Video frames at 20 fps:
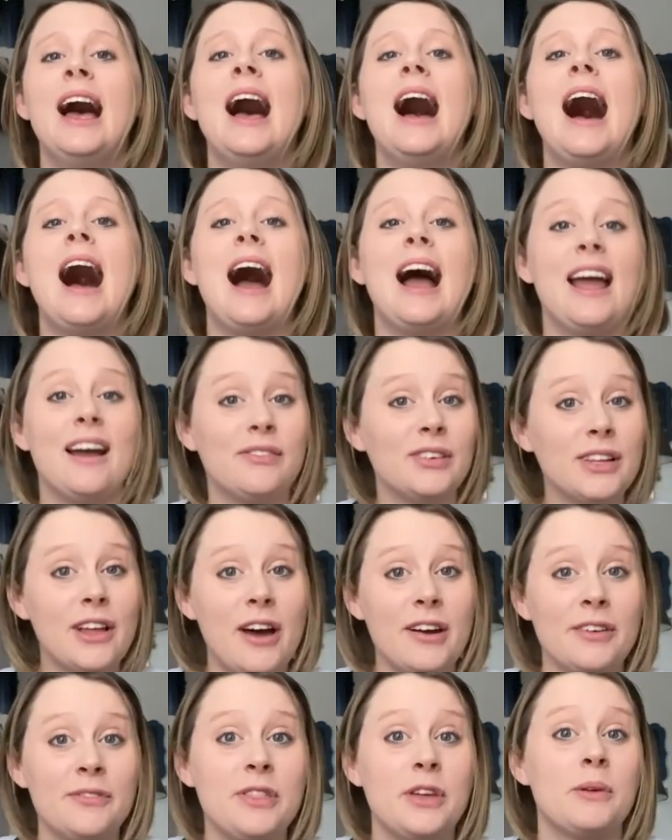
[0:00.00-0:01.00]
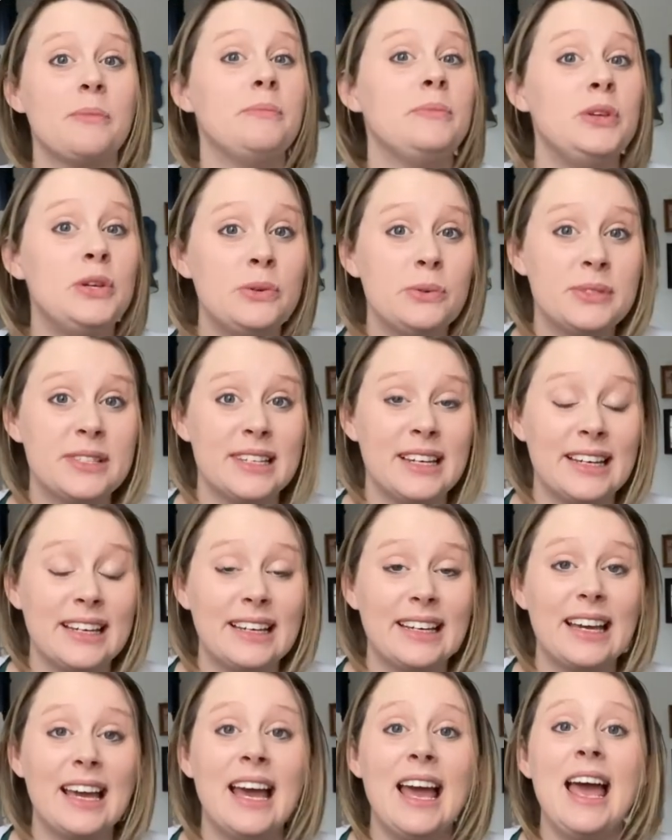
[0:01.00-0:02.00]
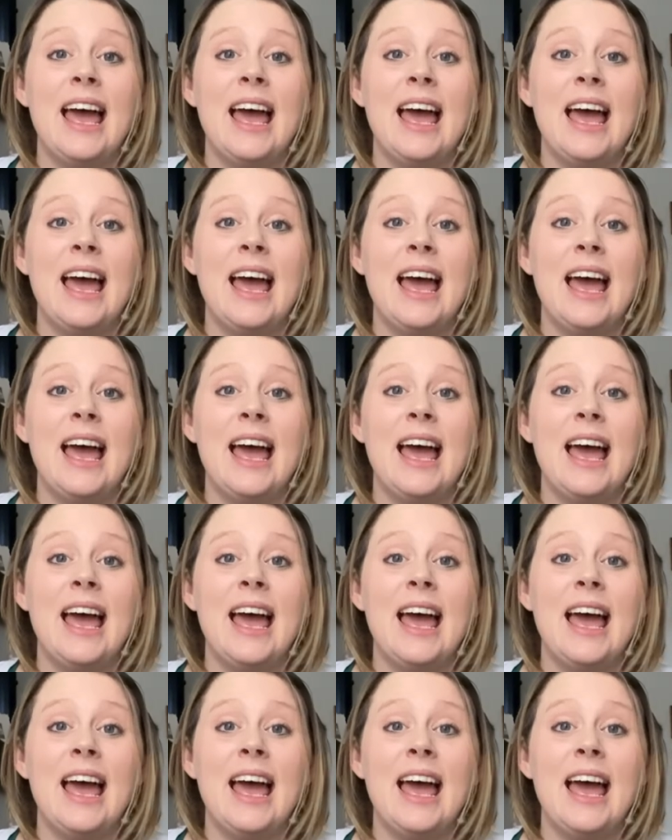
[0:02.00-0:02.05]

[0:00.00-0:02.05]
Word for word: I have a lot of their music.